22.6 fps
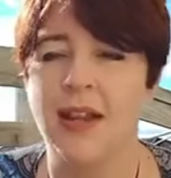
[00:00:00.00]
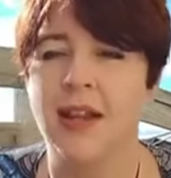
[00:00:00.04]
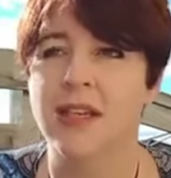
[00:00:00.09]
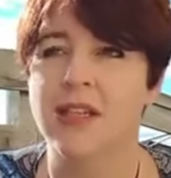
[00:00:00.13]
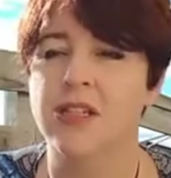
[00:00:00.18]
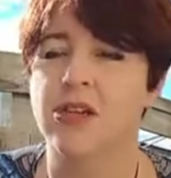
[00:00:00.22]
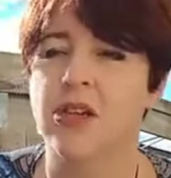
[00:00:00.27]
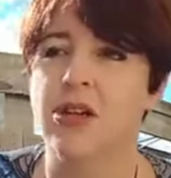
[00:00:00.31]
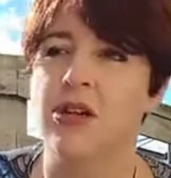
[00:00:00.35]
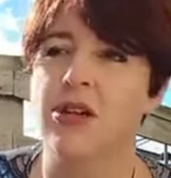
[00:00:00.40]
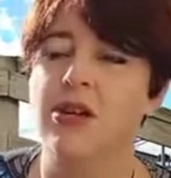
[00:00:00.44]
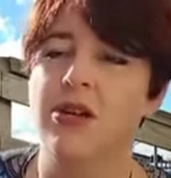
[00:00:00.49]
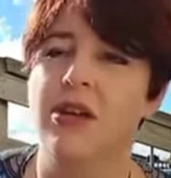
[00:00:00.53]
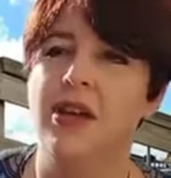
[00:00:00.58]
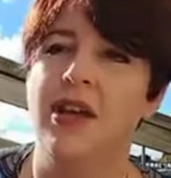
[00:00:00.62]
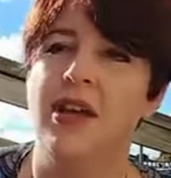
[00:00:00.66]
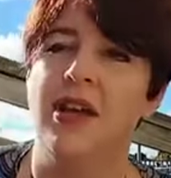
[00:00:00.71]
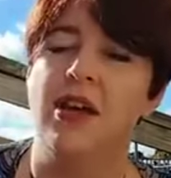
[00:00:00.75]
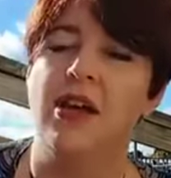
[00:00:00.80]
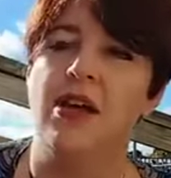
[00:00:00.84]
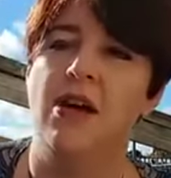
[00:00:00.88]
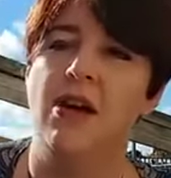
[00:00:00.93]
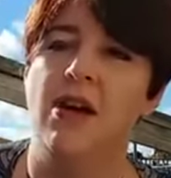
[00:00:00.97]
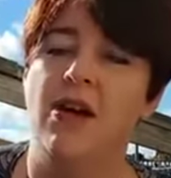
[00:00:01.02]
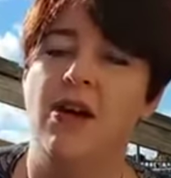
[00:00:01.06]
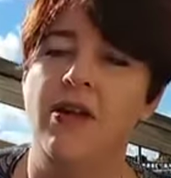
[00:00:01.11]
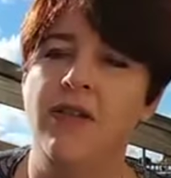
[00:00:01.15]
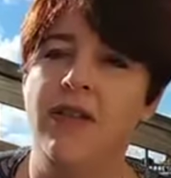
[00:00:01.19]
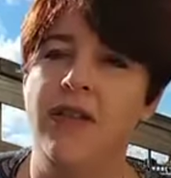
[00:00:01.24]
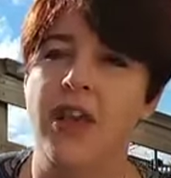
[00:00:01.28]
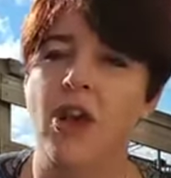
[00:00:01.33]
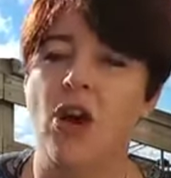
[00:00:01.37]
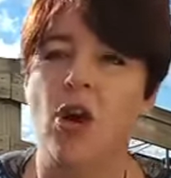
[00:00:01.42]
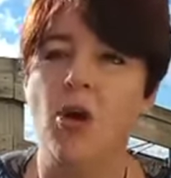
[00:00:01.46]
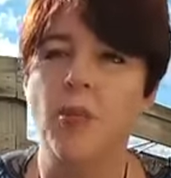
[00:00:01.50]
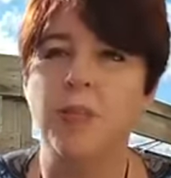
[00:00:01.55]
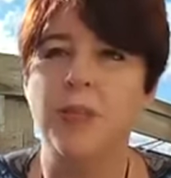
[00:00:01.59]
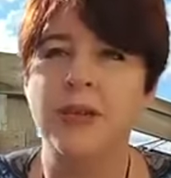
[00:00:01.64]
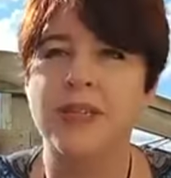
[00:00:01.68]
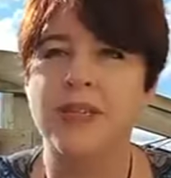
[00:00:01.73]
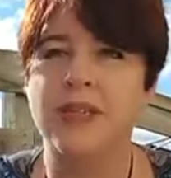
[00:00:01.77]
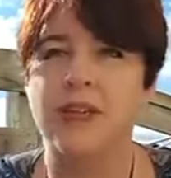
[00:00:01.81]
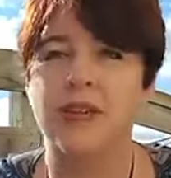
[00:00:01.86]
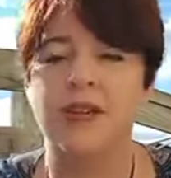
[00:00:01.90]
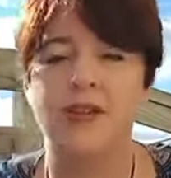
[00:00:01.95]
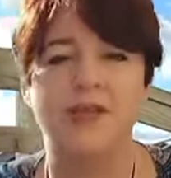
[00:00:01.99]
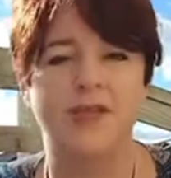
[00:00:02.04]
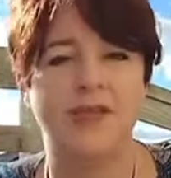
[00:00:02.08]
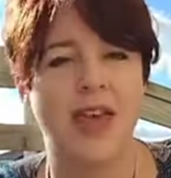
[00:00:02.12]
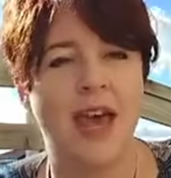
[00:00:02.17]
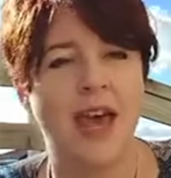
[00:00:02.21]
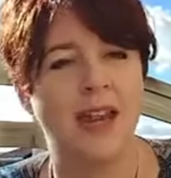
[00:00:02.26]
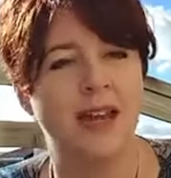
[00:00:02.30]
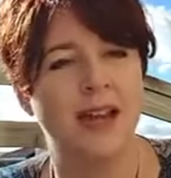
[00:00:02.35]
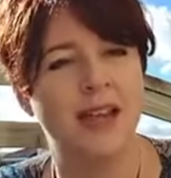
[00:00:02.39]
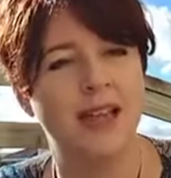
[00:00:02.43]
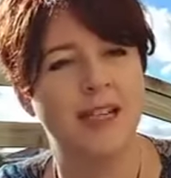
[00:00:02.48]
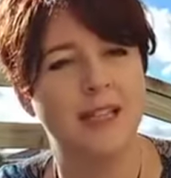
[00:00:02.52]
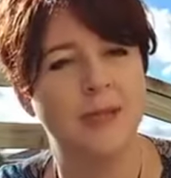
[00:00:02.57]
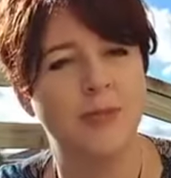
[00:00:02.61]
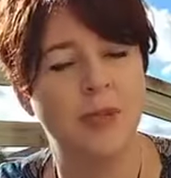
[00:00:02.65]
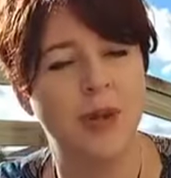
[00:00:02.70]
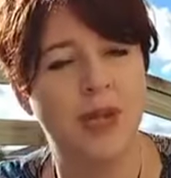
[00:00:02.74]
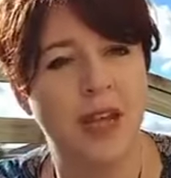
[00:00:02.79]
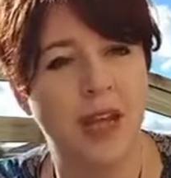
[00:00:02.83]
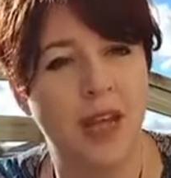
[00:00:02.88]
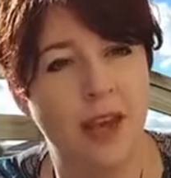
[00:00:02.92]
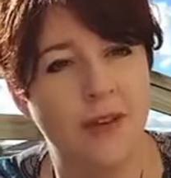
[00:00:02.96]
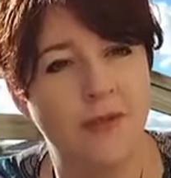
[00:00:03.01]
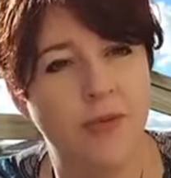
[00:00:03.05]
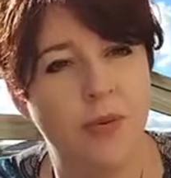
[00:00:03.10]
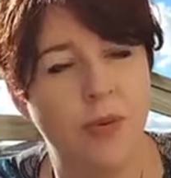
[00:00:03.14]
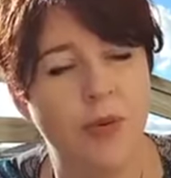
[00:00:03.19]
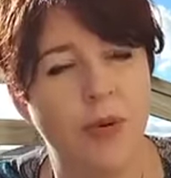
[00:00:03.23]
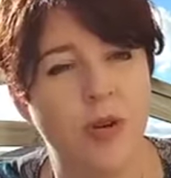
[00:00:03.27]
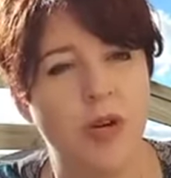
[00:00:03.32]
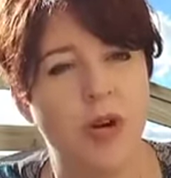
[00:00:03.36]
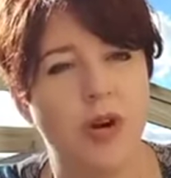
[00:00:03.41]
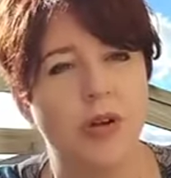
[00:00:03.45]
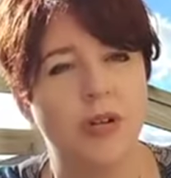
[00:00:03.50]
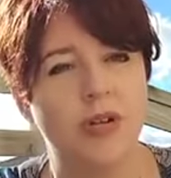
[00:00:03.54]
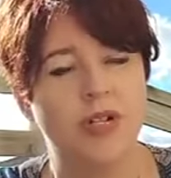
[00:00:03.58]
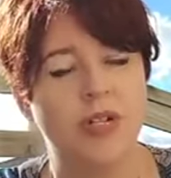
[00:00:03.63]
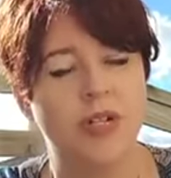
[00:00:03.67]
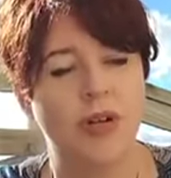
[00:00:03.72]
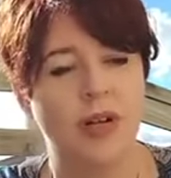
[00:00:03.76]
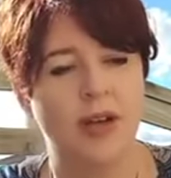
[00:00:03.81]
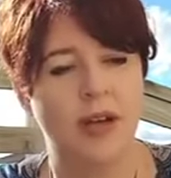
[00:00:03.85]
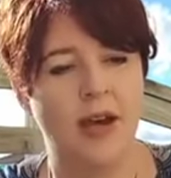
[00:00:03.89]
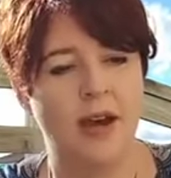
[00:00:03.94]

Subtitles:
So on the opposite of that, let's be careful we're not